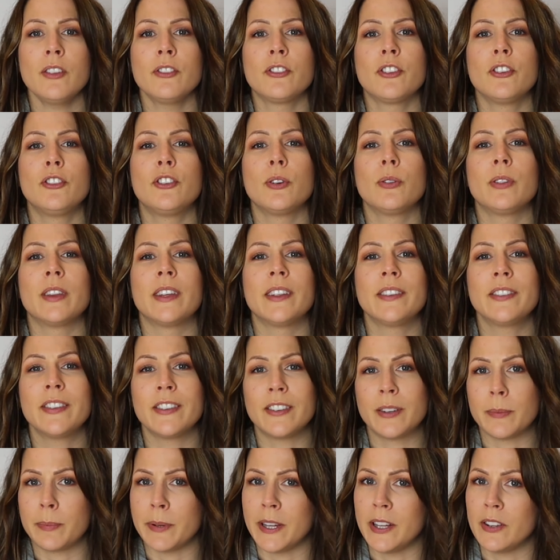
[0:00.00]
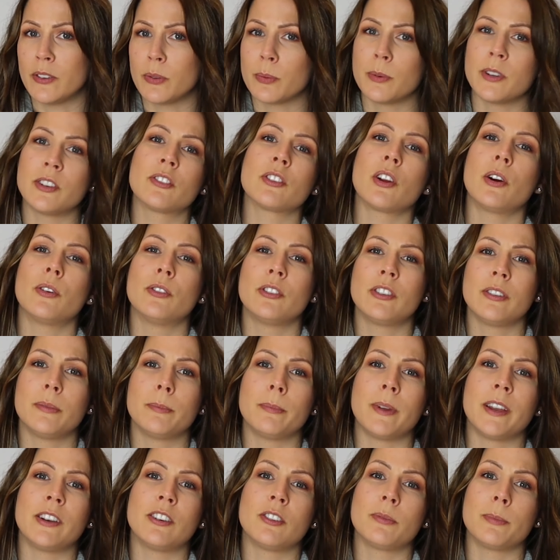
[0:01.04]
To do this, it depends which content
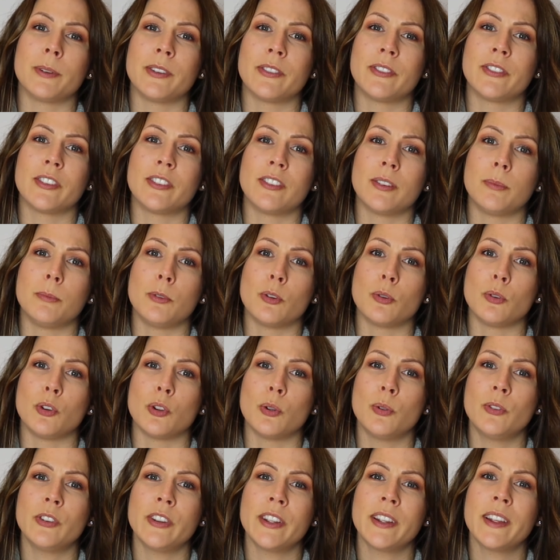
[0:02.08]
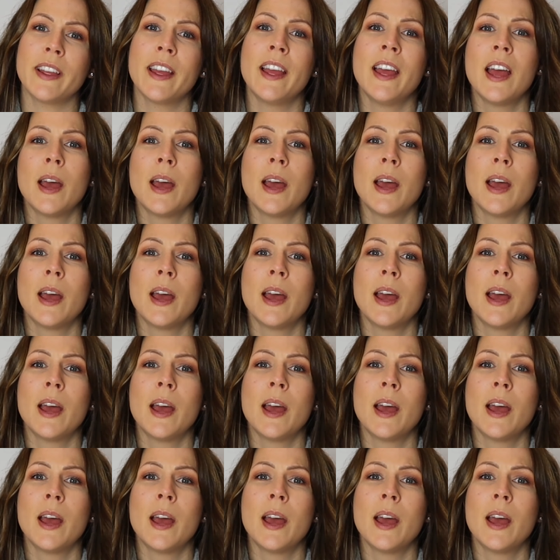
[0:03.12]
management system you're using,